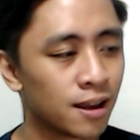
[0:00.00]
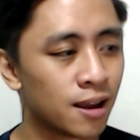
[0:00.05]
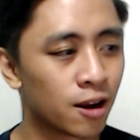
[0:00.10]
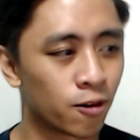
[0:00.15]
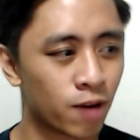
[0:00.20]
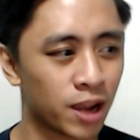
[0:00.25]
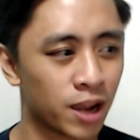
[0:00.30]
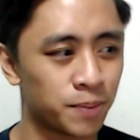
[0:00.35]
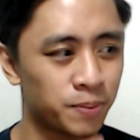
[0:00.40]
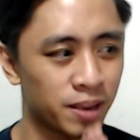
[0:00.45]

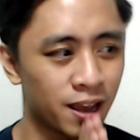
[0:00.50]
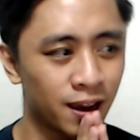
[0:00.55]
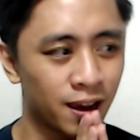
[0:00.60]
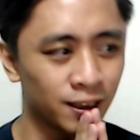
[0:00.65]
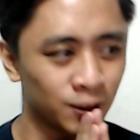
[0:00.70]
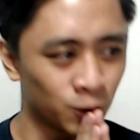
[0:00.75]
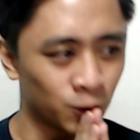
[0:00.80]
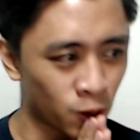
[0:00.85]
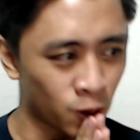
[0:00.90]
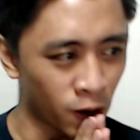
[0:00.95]
right
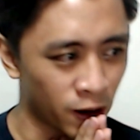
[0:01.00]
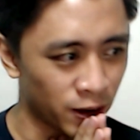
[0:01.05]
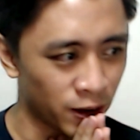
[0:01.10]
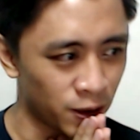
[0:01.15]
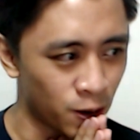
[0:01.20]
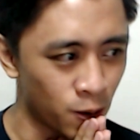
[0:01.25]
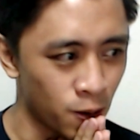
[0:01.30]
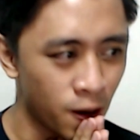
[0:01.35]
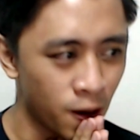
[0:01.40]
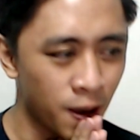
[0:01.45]
behind
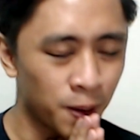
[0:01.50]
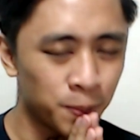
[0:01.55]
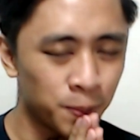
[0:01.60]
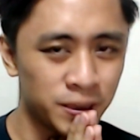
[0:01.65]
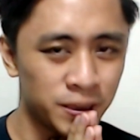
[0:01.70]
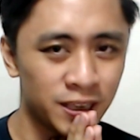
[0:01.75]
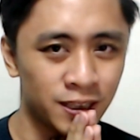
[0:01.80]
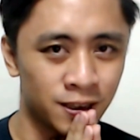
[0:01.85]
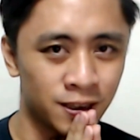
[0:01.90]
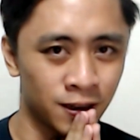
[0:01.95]
Lucario,
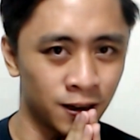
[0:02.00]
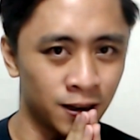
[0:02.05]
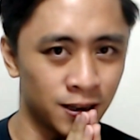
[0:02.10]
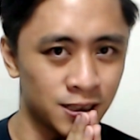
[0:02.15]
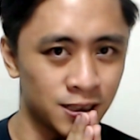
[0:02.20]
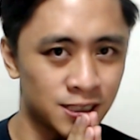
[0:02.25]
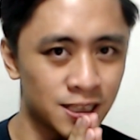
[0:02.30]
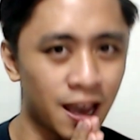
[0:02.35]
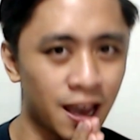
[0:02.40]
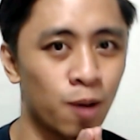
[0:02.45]

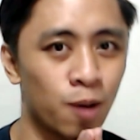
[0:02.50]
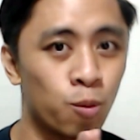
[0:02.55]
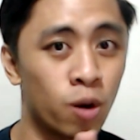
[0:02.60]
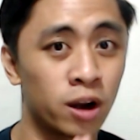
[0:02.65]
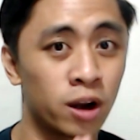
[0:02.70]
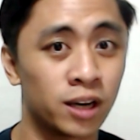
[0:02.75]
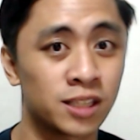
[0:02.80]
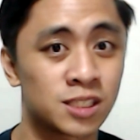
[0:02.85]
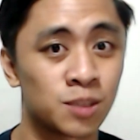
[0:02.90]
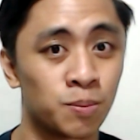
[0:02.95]
because I
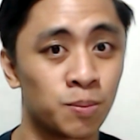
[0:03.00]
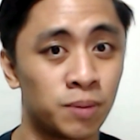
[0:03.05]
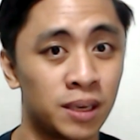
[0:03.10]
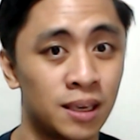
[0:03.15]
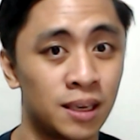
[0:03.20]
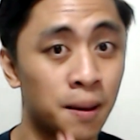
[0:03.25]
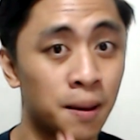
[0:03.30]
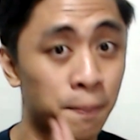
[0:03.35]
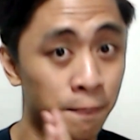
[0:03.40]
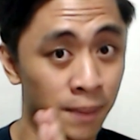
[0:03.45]
want it to
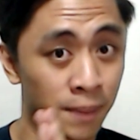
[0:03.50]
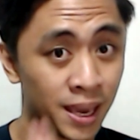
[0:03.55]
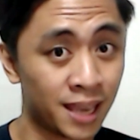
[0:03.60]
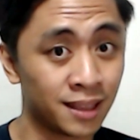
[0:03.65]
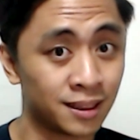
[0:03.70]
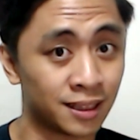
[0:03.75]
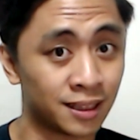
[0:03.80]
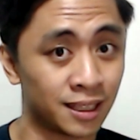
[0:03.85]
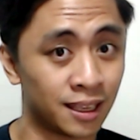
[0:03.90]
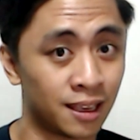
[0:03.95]
be
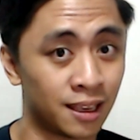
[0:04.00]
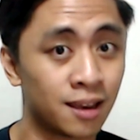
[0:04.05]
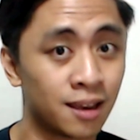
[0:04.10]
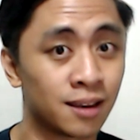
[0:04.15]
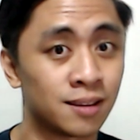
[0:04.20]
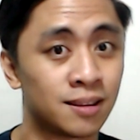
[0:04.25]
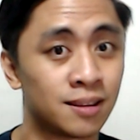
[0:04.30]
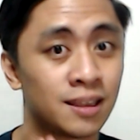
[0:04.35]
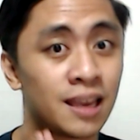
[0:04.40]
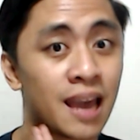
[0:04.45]
mainly
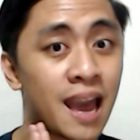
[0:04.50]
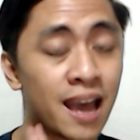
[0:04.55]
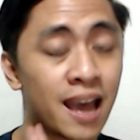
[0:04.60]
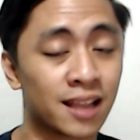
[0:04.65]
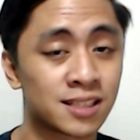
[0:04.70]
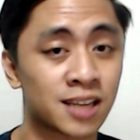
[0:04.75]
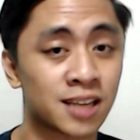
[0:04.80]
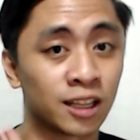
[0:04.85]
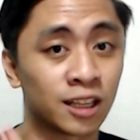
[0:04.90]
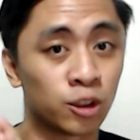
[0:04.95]
the
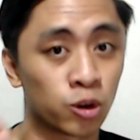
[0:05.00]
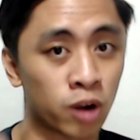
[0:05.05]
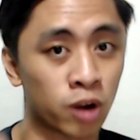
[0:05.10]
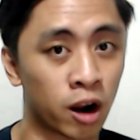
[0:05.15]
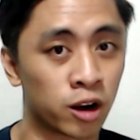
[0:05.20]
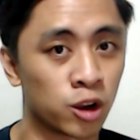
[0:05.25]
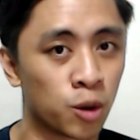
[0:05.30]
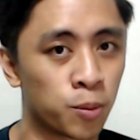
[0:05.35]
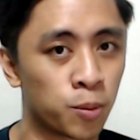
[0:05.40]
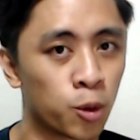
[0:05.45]

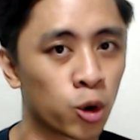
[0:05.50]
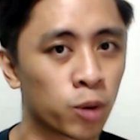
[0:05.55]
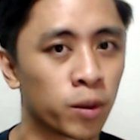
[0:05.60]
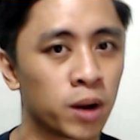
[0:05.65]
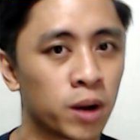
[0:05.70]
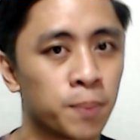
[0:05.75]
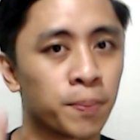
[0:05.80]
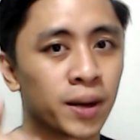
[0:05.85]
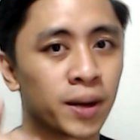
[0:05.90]
anti-Lucario Pokemon.